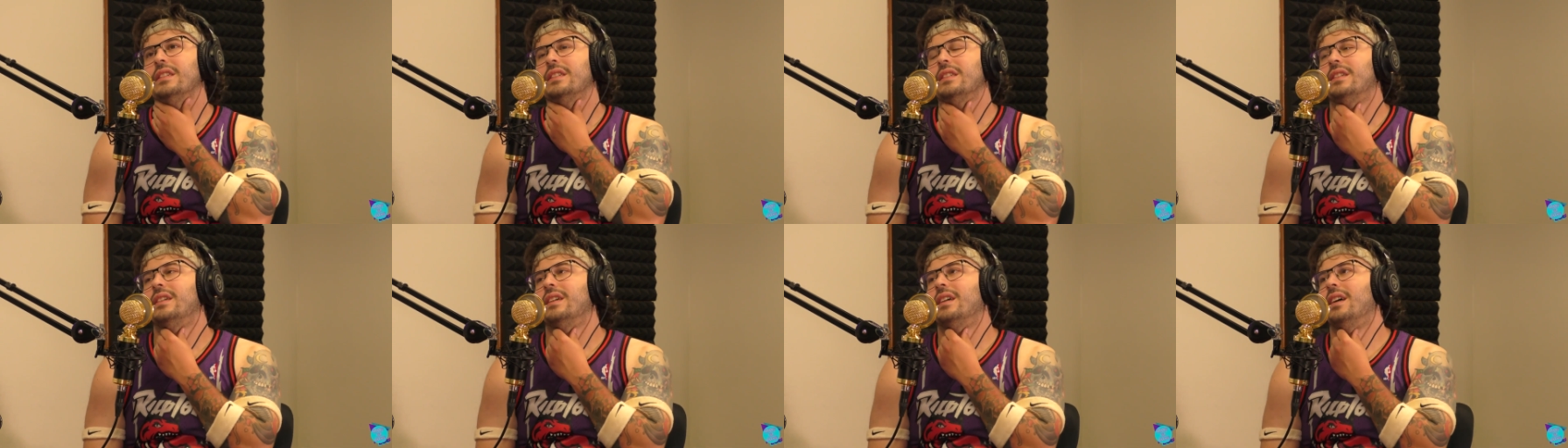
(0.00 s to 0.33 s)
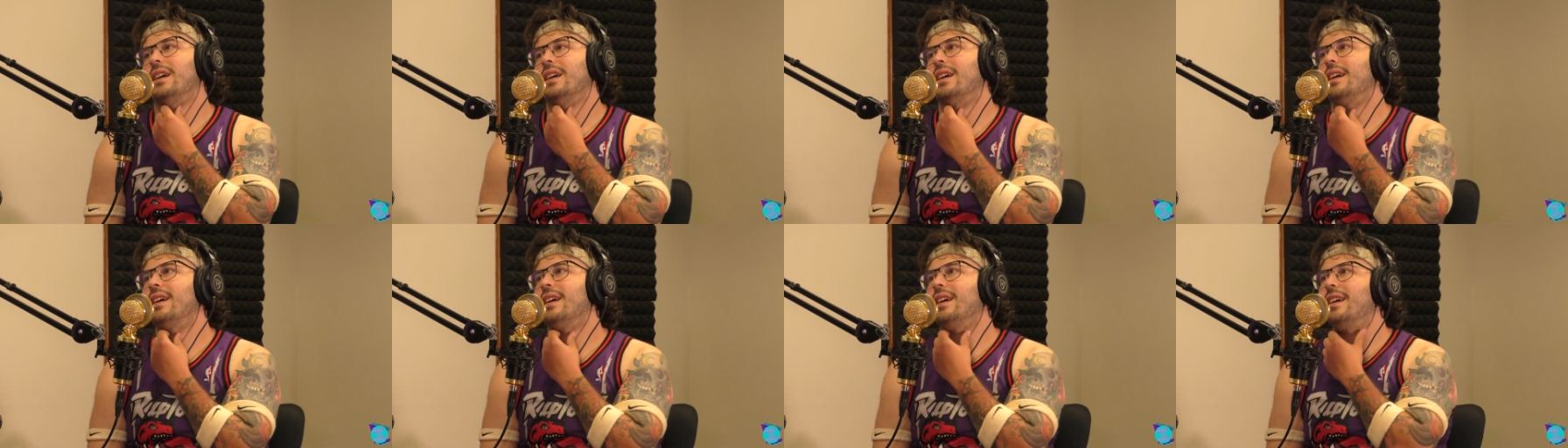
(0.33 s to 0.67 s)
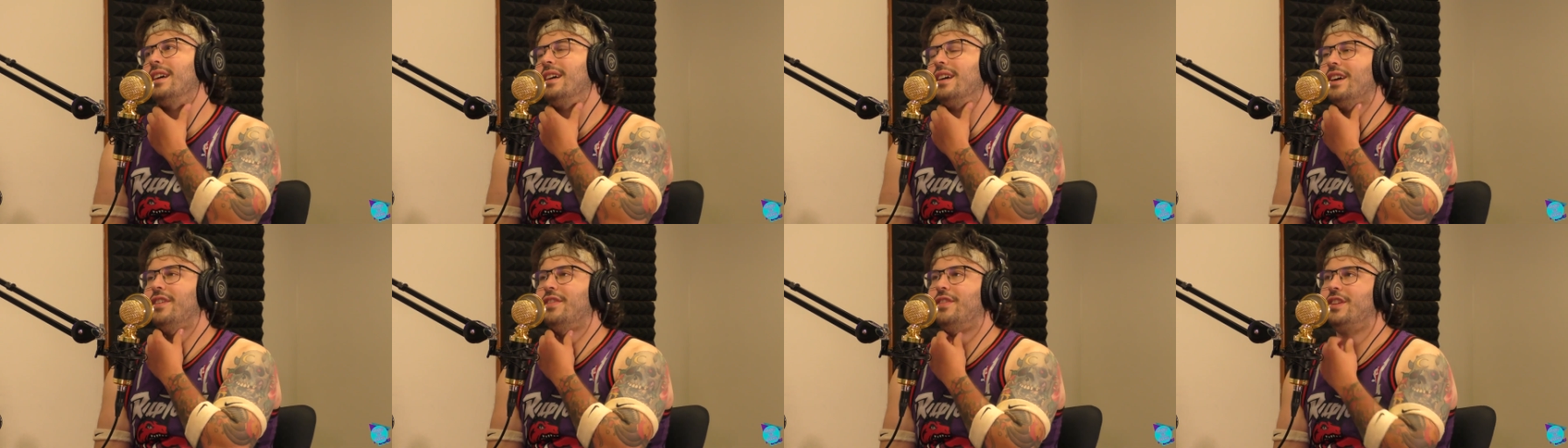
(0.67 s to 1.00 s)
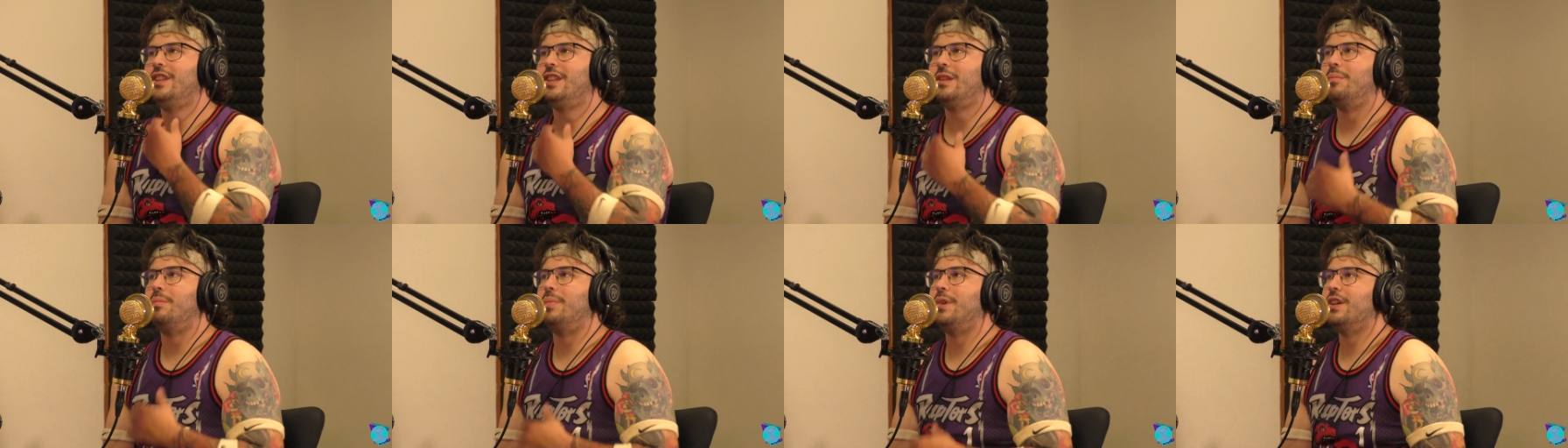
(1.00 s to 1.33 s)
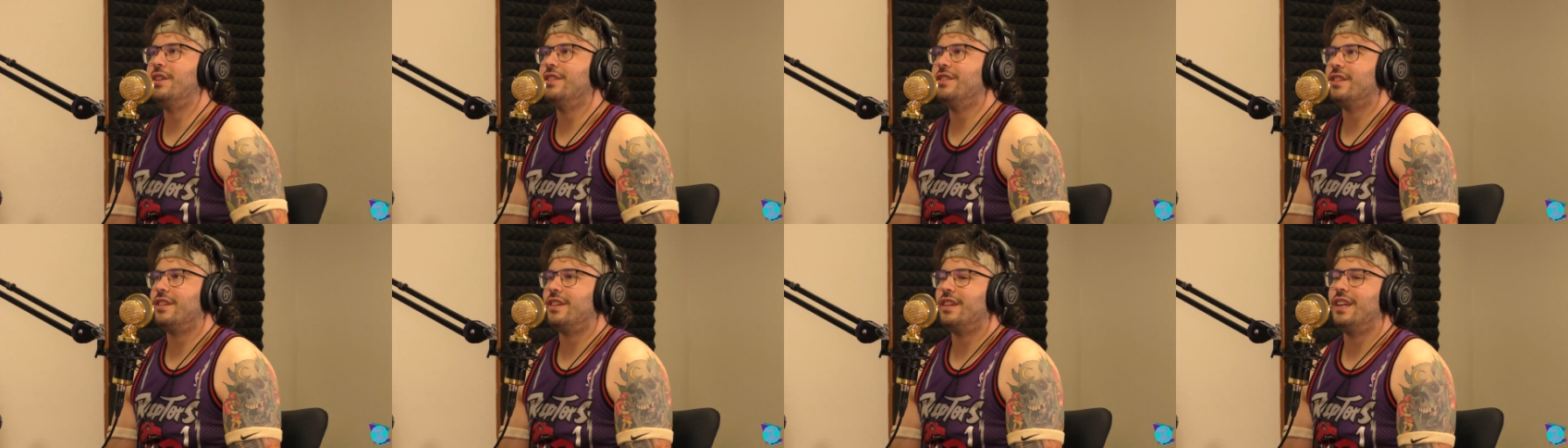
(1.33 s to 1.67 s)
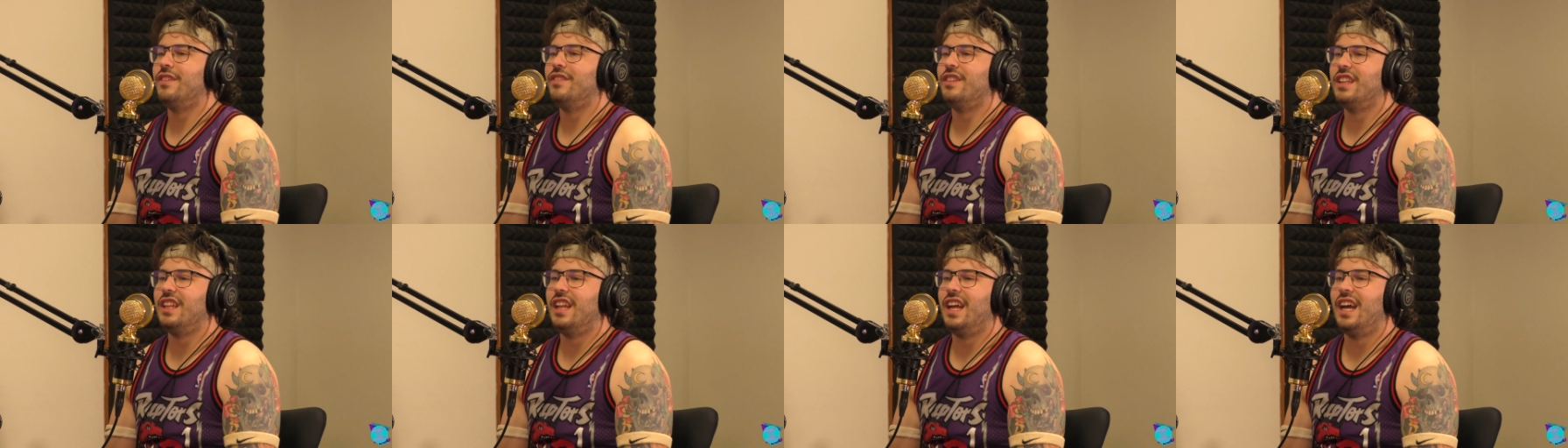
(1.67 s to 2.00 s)
Oh, I feel like the Bills are gonna
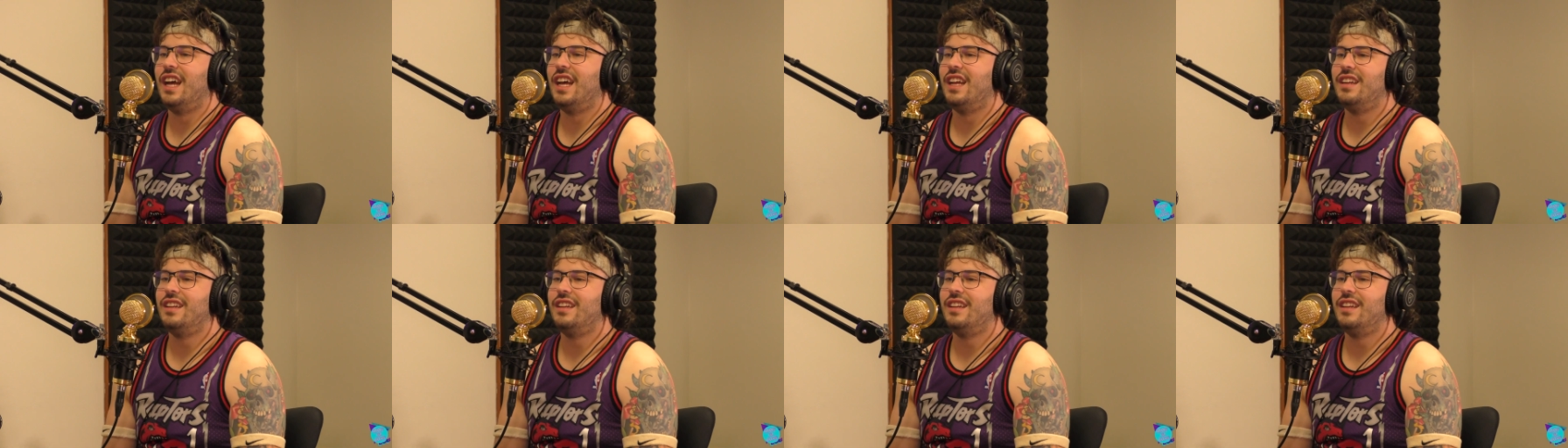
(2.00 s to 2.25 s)
have a lot.